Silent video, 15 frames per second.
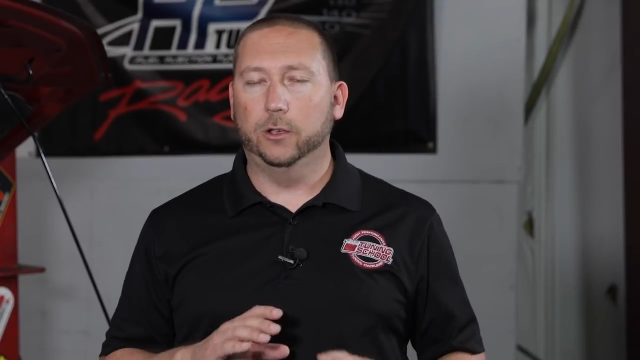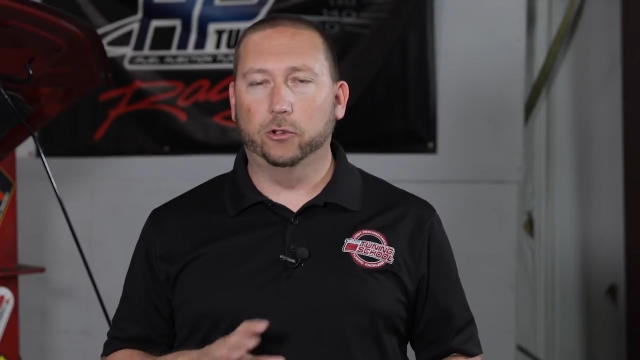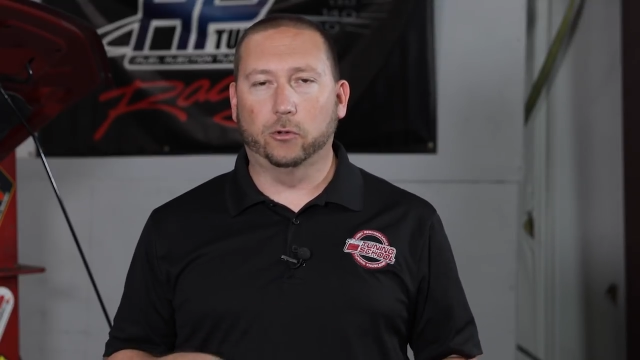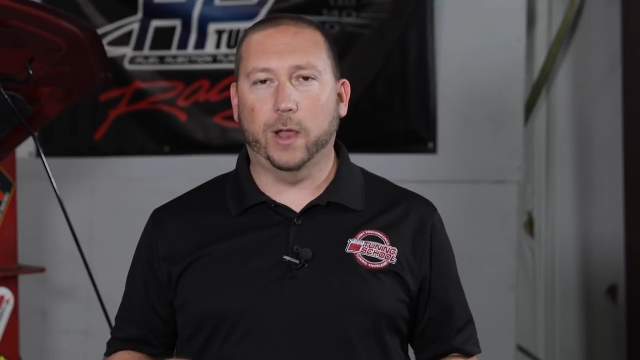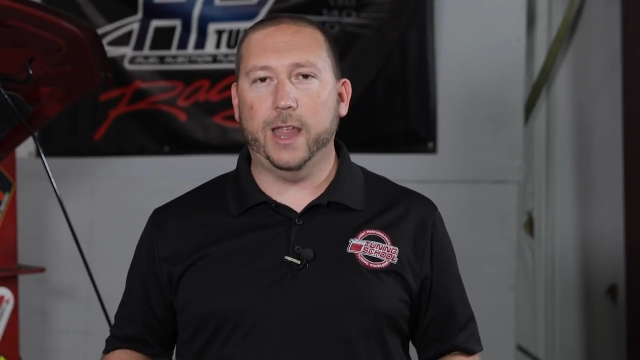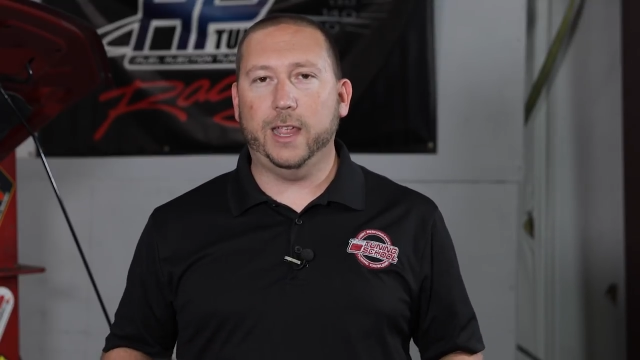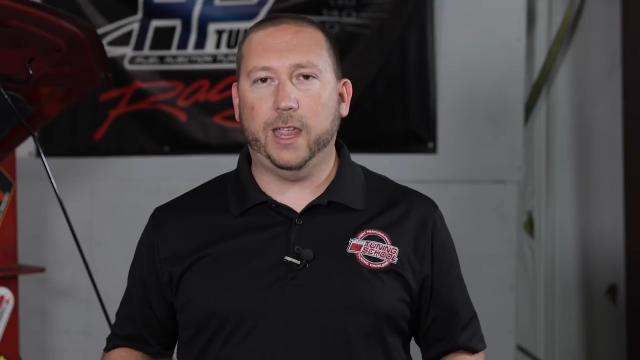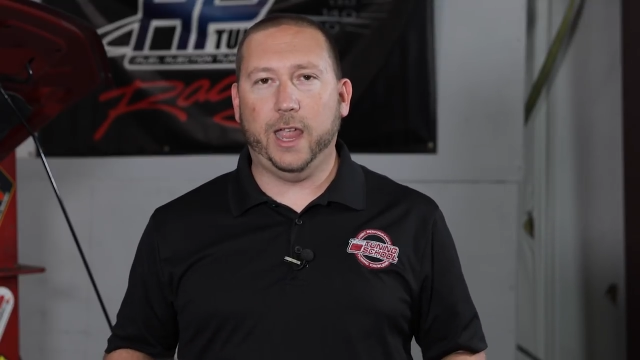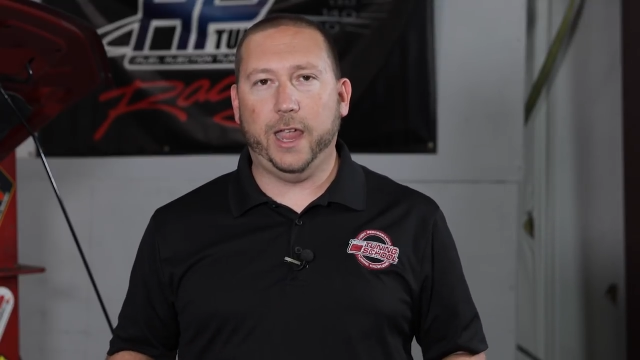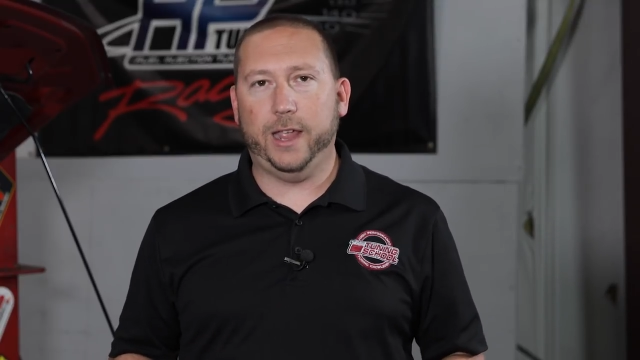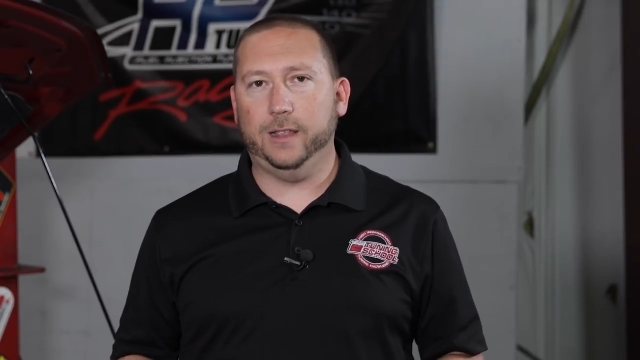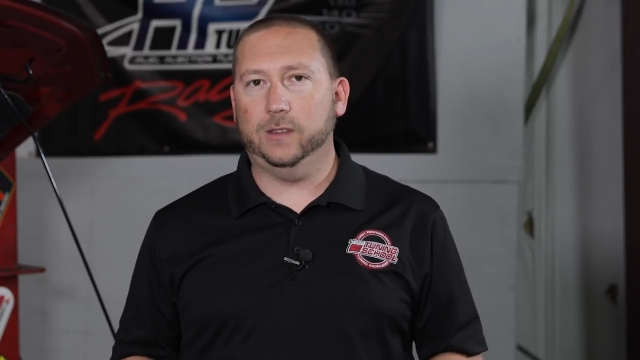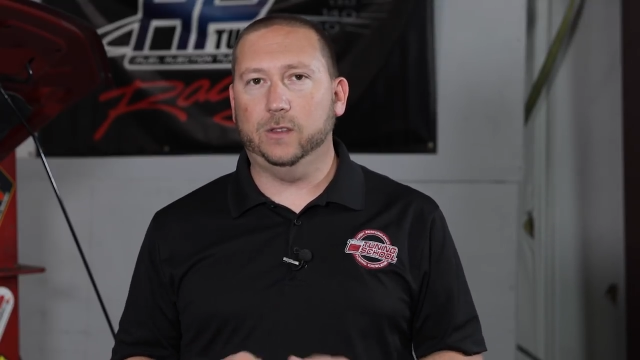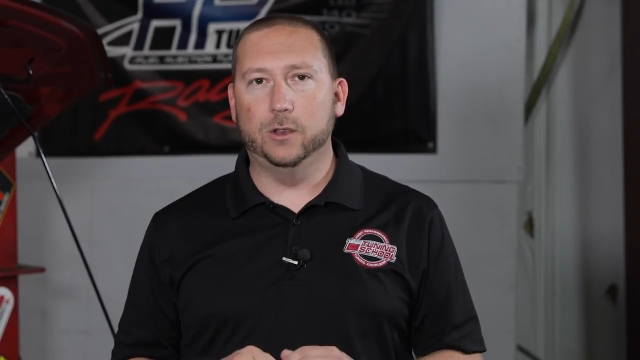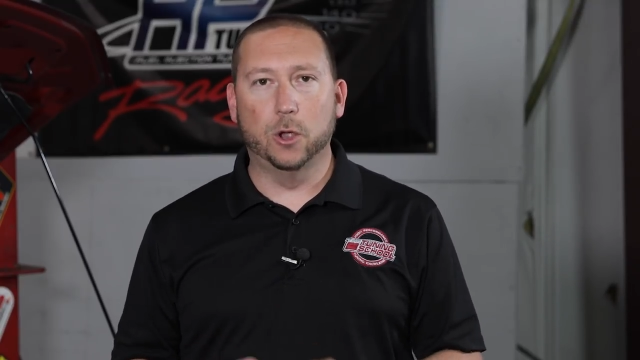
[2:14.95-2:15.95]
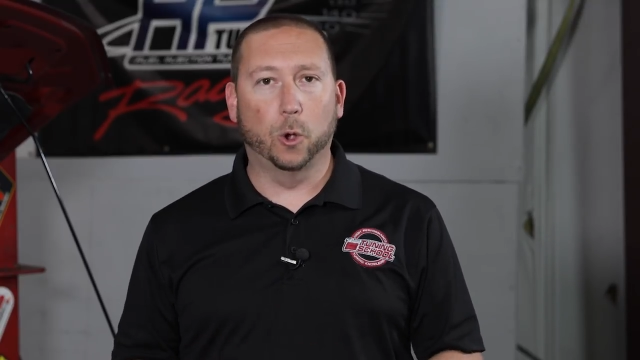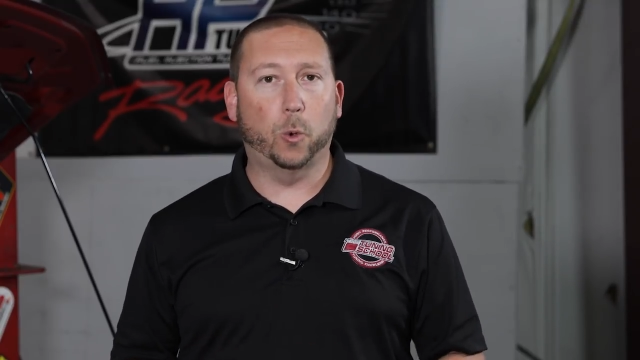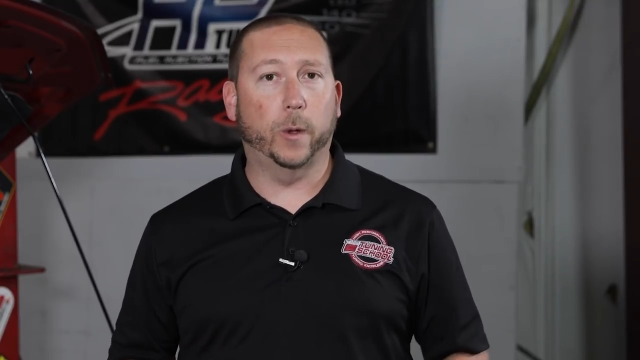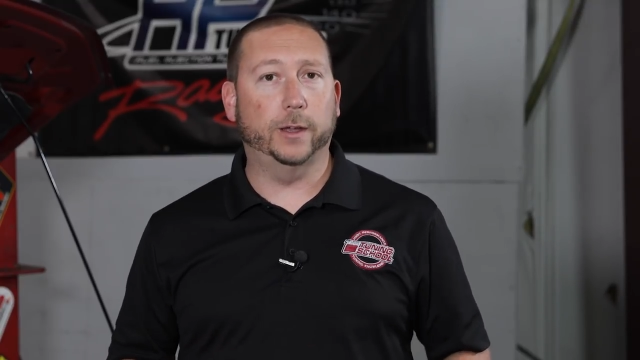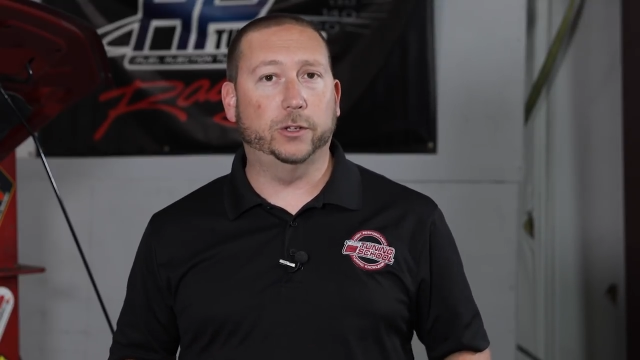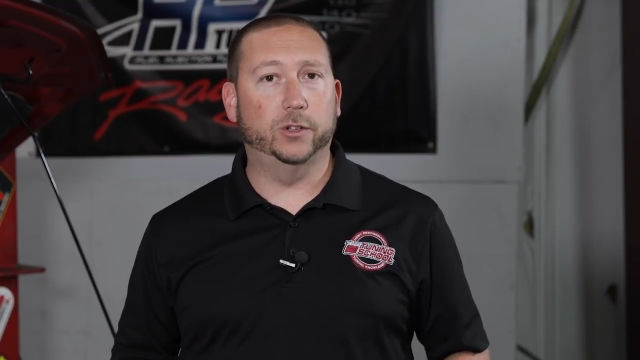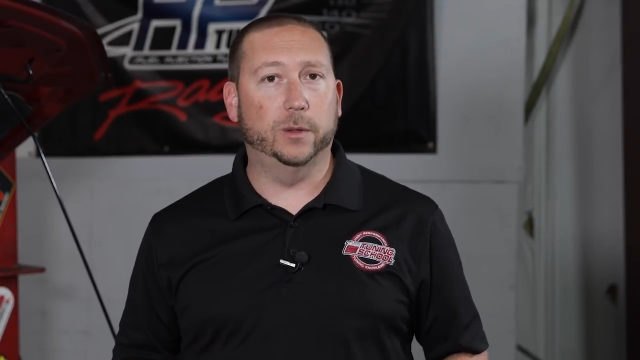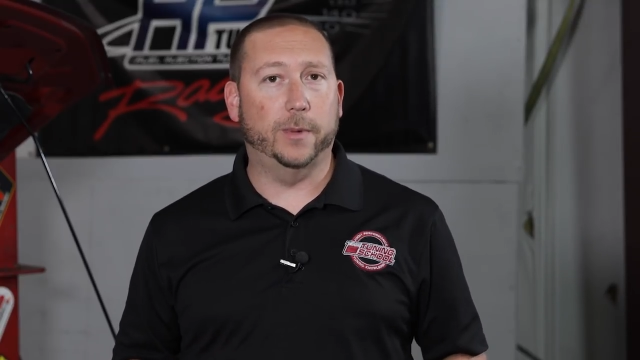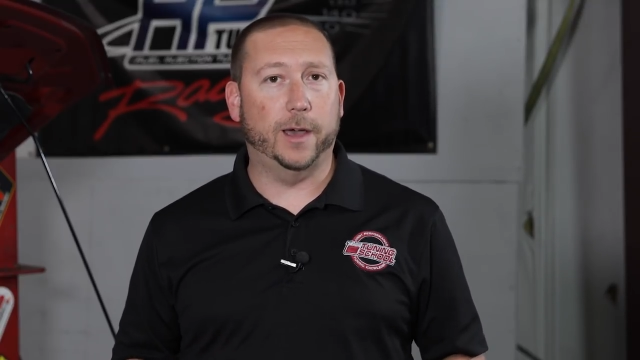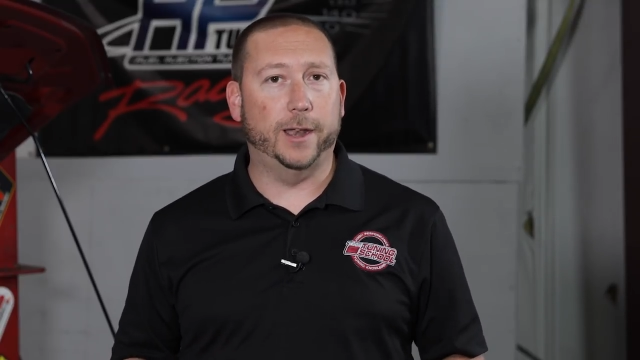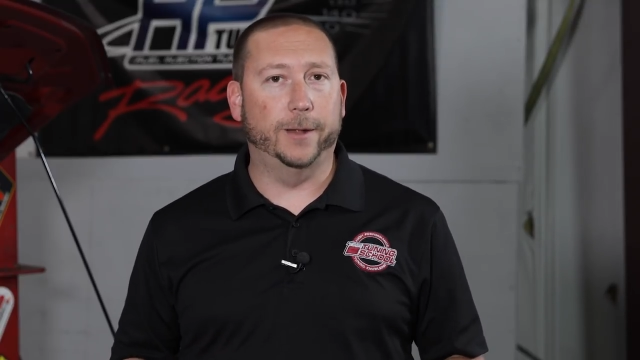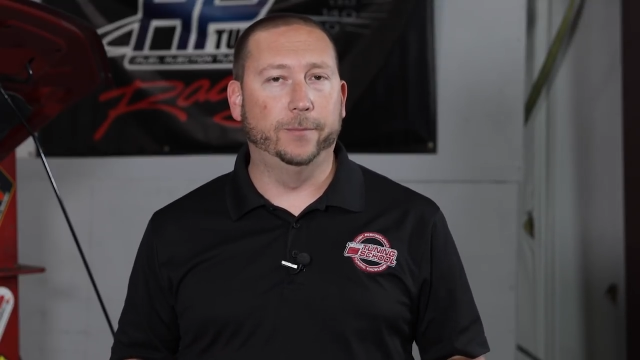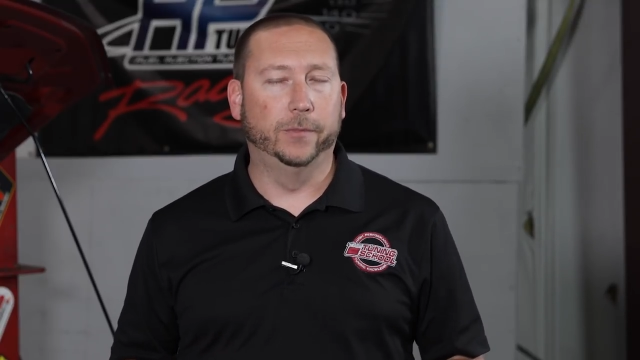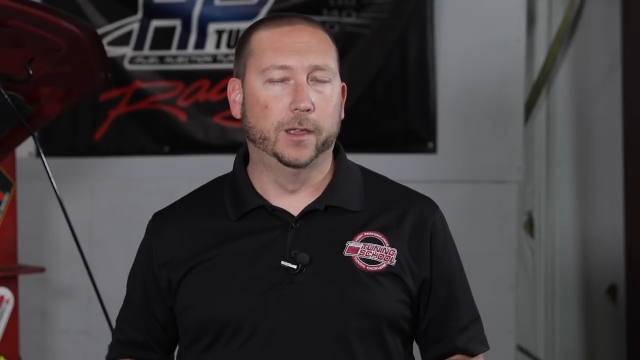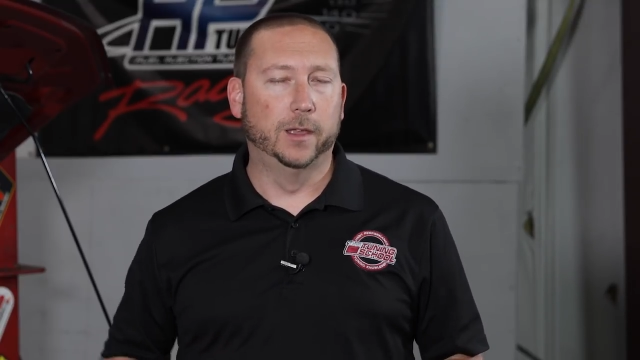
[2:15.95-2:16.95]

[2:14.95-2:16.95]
Great gains, no question about it.